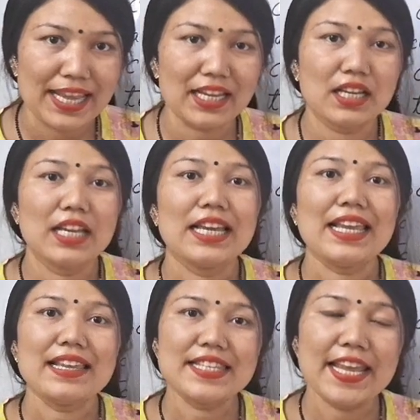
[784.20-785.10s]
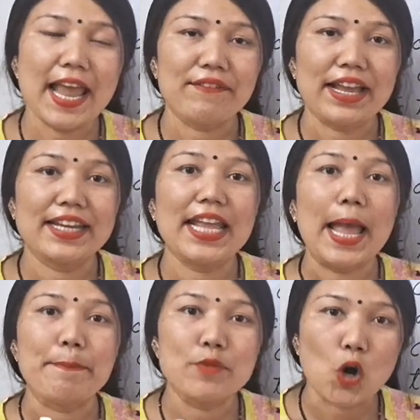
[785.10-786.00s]
like is he have
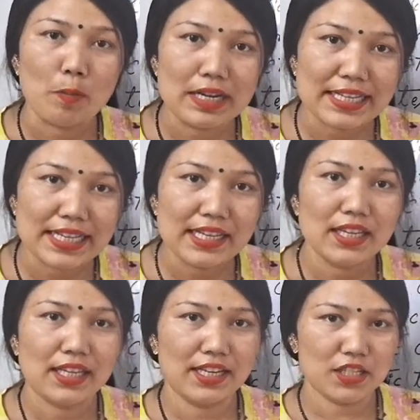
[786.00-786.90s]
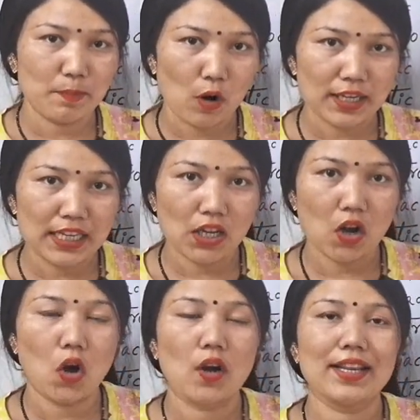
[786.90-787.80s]
any abnormality in his body
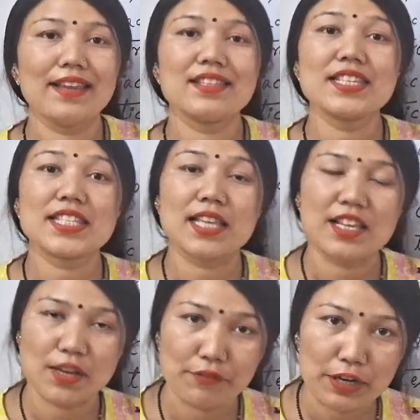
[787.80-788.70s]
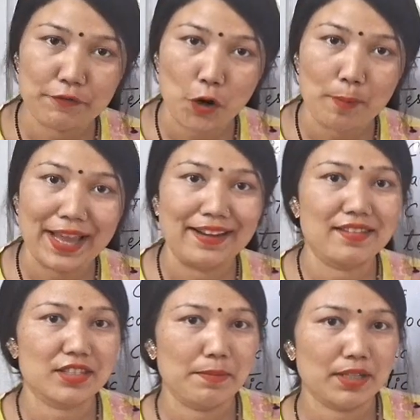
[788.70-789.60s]
or is he suffering from any
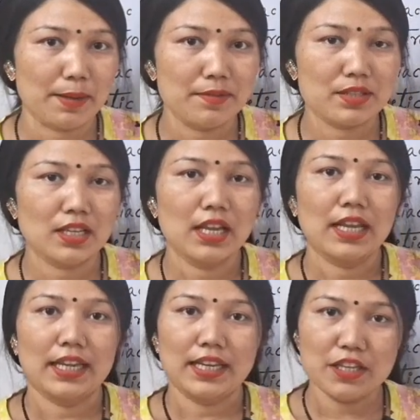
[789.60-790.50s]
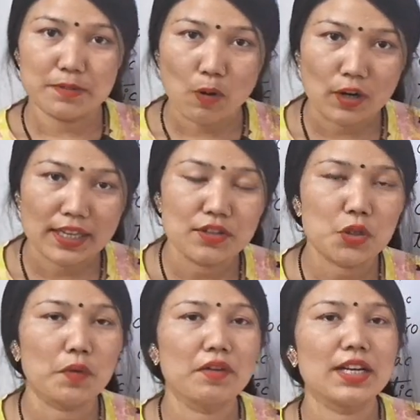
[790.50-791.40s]
symptoms in his body?
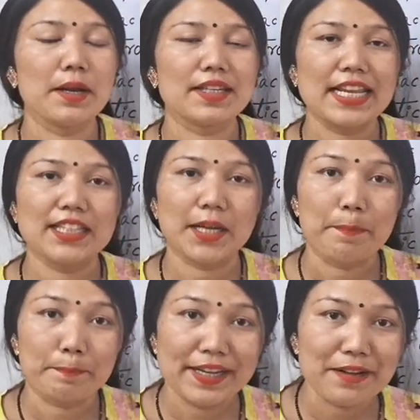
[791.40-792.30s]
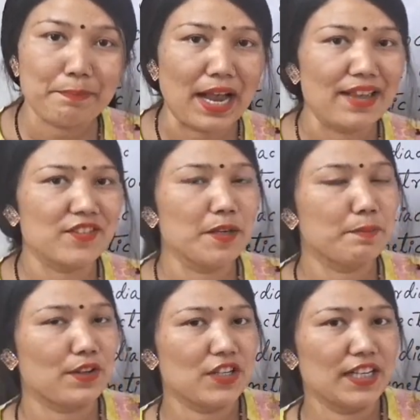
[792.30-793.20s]
So we will take the complete past
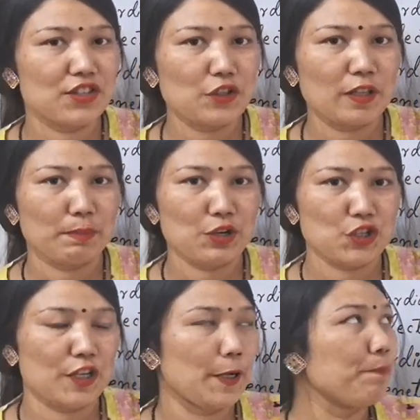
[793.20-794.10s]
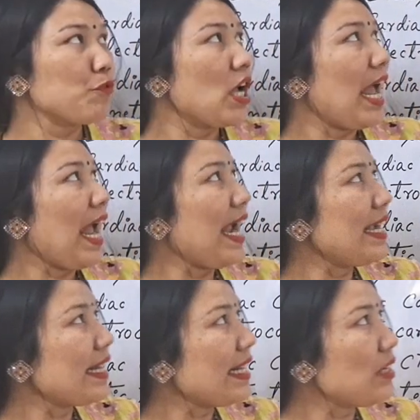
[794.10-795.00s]
and present history of the patient.
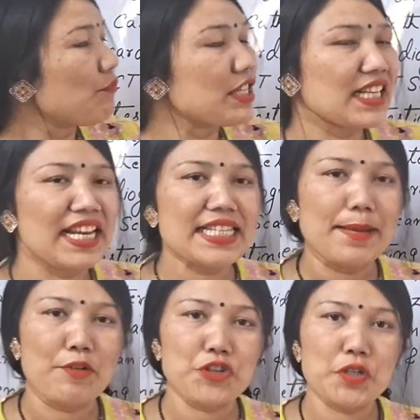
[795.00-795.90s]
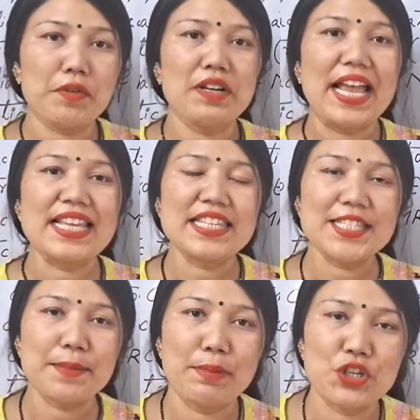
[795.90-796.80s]
And in physical examination, we will
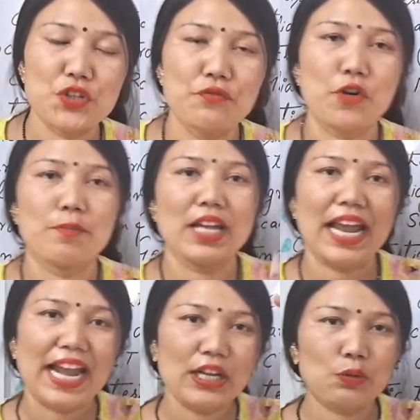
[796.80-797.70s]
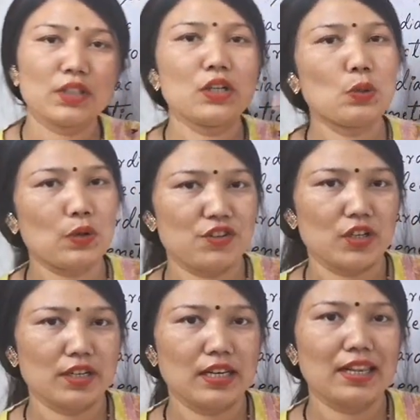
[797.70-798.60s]
assess the patient from the head to the toe
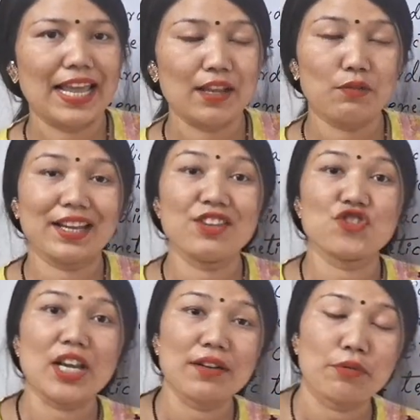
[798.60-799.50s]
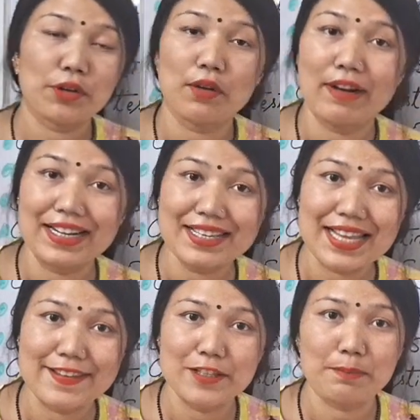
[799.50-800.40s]
region. Like we can check for the vital
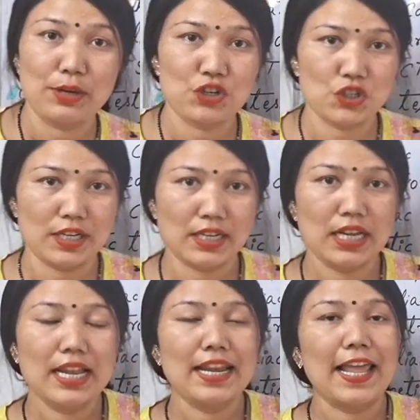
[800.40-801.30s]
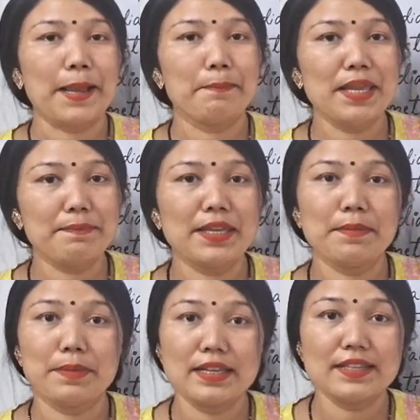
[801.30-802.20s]
signs of the patient like
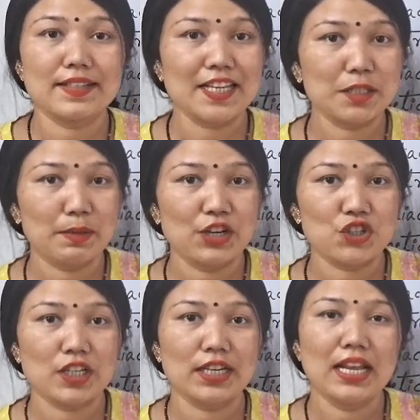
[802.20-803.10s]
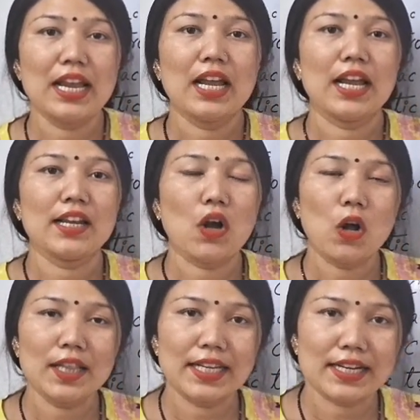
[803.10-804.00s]
BP, pulse, respiration and
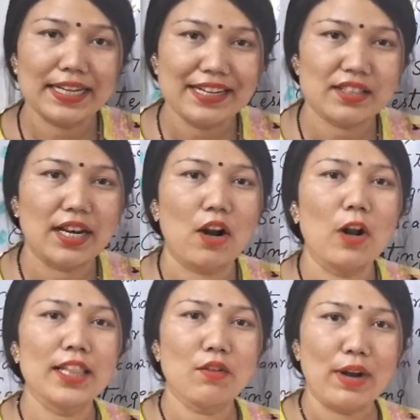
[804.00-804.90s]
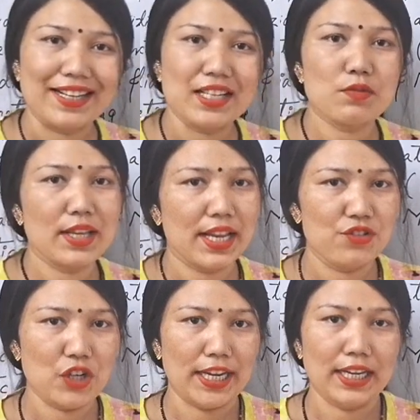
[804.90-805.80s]
all the rates, all the vitals we
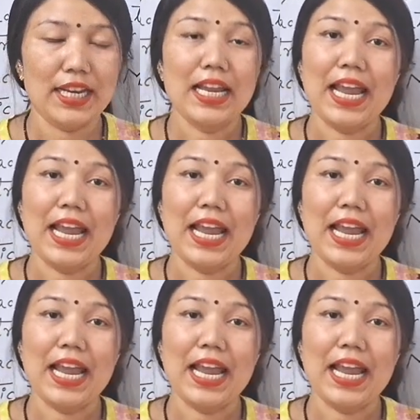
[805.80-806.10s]
can check.